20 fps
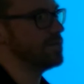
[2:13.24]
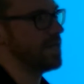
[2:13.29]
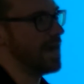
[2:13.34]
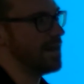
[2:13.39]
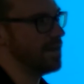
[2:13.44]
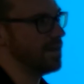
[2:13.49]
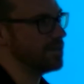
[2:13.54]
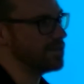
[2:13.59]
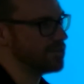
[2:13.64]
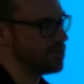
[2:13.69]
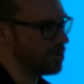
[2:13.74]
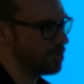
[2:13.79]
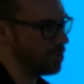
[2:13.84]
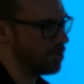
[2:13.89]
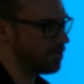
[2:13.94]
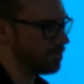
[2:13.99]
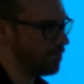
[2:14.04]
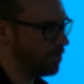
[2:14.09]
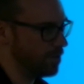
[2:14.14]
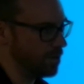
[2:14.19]
adding it to their
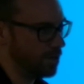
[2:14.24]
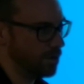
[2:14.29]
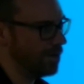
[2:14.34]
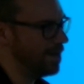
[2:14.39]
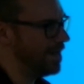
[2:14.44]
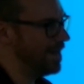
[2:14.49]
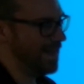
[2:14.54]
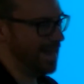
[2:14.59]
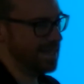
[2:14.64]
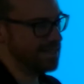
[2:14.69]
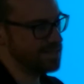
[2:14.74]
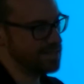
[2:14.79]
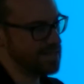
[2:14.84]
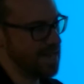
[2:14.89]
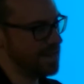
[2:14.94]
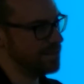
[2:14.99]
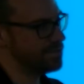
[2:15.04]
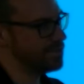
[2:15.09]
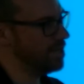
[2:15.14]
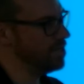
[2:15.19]
portfolio. It's
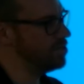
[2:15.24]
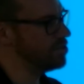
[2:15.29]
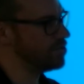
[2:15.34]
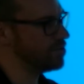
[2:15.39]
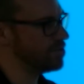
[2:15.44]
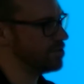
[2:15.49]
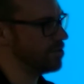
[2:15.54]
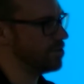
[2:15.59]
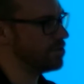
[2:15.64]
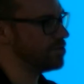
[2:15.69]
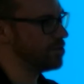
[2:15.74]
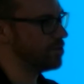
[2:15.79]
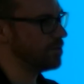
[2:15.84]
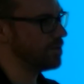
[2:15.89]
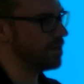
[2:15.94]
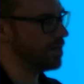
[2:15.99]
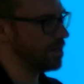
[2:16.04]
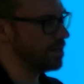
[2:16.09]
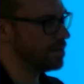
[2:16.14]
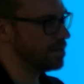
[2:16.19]
not teachers that are
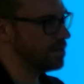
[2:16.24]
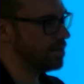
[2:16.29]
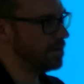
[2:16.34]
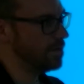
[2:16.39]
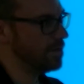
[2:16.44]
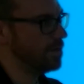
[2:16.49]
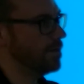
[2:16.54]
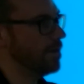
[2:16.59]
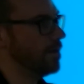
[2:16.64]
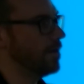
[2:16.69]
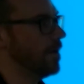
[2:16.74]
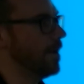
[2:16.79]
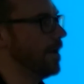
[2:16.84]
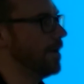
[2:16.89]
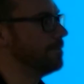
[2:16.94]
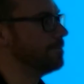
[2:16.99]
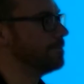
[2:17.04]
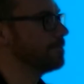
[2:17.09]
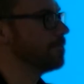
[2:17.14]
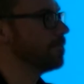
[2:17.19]
doing it, all
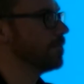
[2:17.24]
right?